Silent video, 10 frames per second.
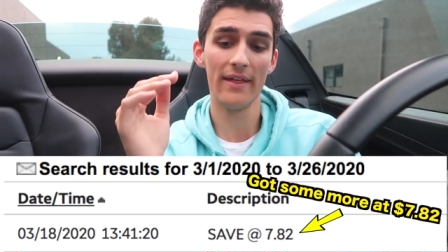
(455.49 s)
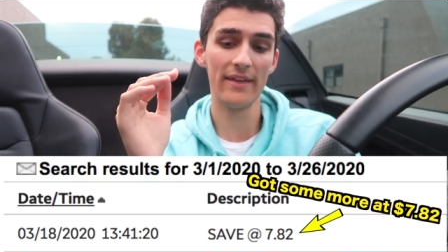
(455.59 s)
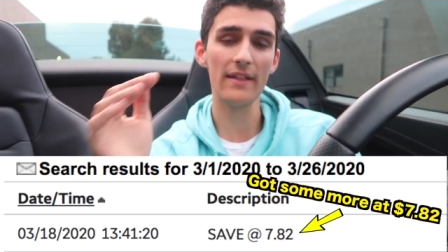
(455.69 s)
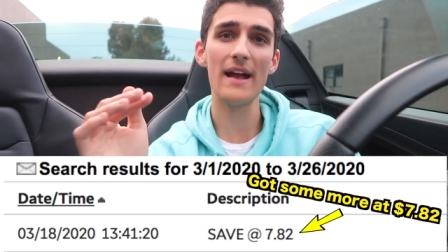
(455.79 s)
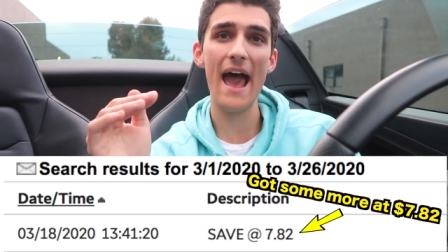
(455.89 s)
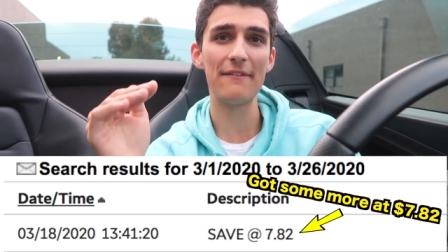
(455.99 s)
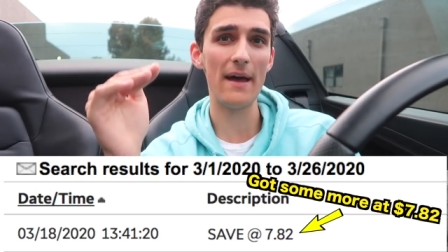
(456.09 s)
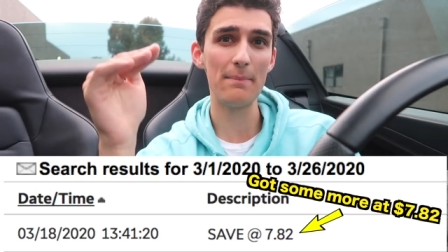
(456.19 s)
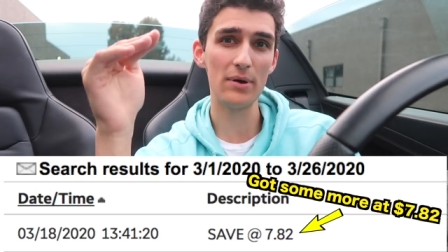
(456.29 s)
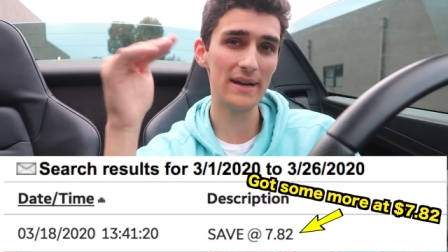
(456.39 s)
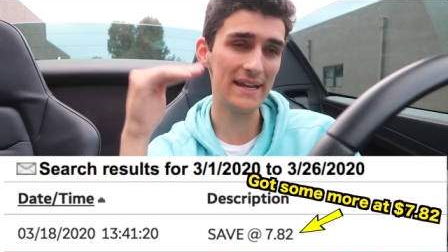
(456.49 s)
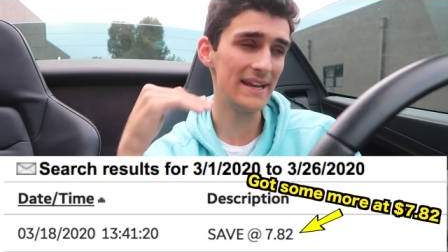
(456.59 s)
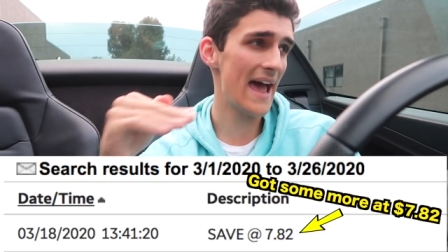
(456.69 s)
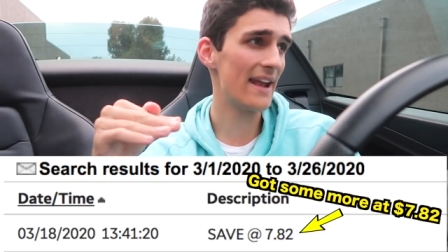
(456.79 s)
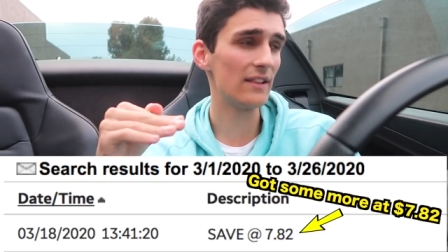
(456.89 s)
The other half I put
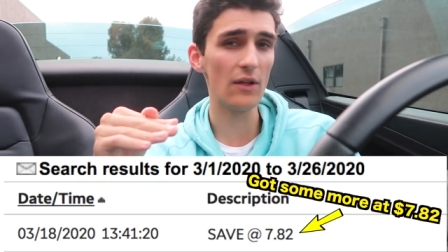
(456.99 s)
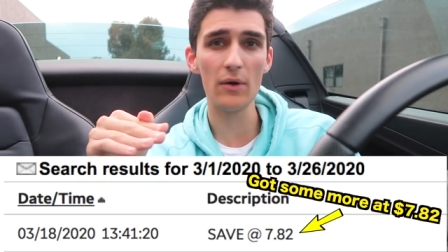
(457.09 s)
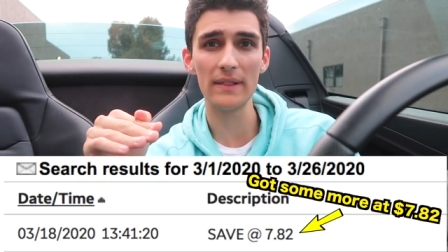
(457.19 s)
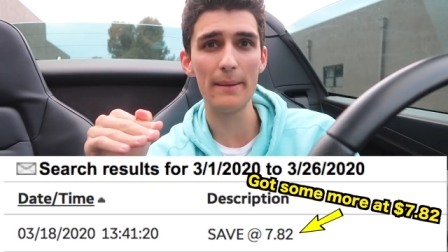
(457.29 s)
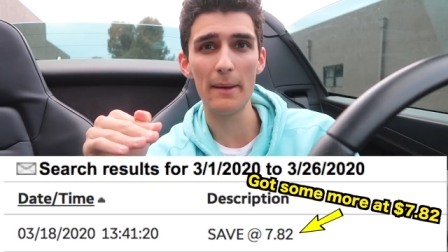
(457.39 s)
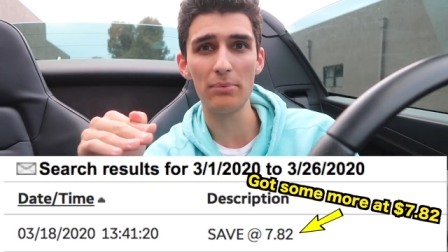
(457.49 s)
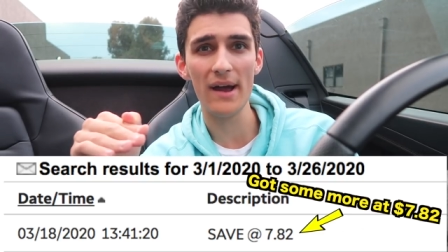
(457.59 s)
in at a lower limit